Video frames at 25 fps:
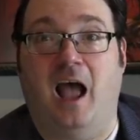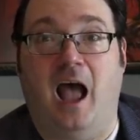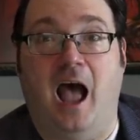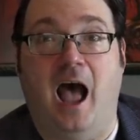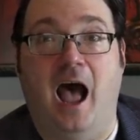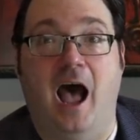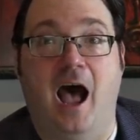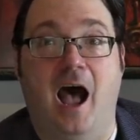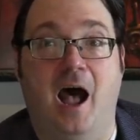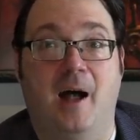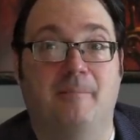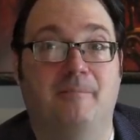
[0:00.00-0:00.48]

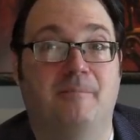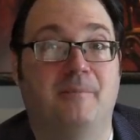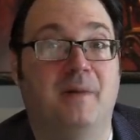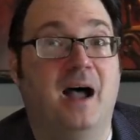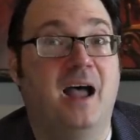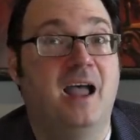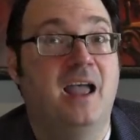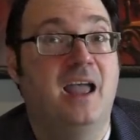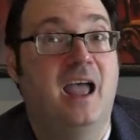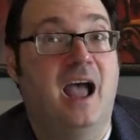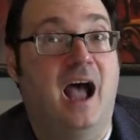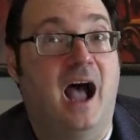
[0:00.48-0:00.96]
Um,
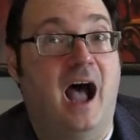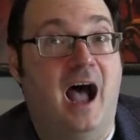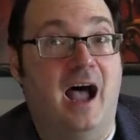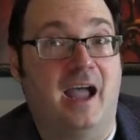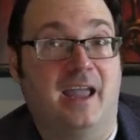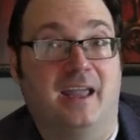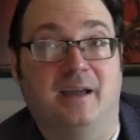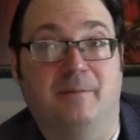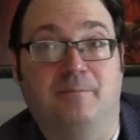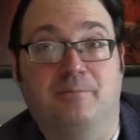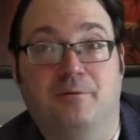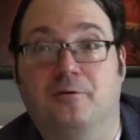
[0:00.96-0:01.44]

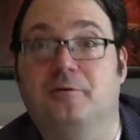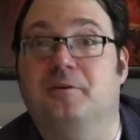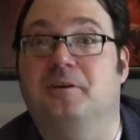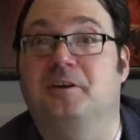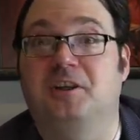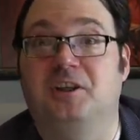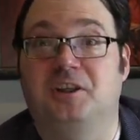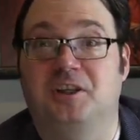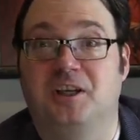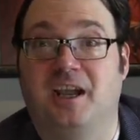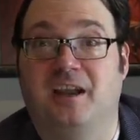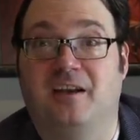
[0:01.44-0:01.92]
I
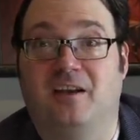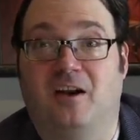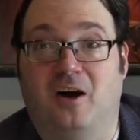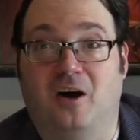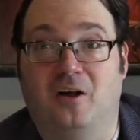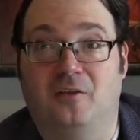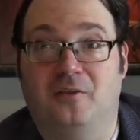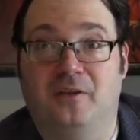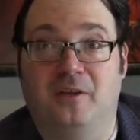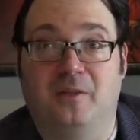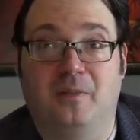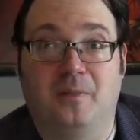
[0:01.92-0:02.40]
appreciate
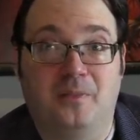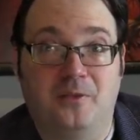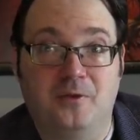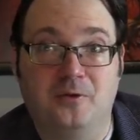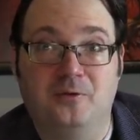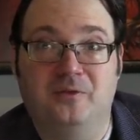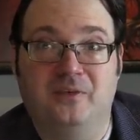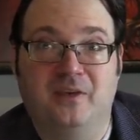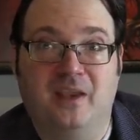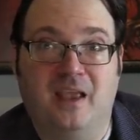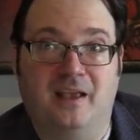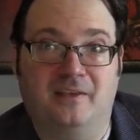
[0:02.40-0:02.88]
all the
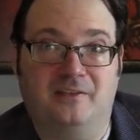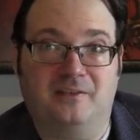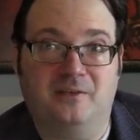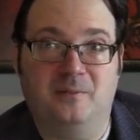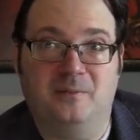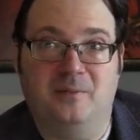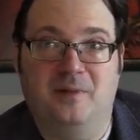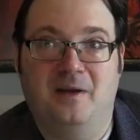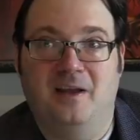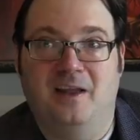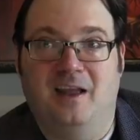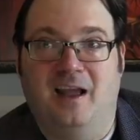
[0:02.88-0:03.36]

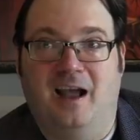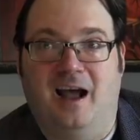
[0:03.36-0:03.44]
enthusiasm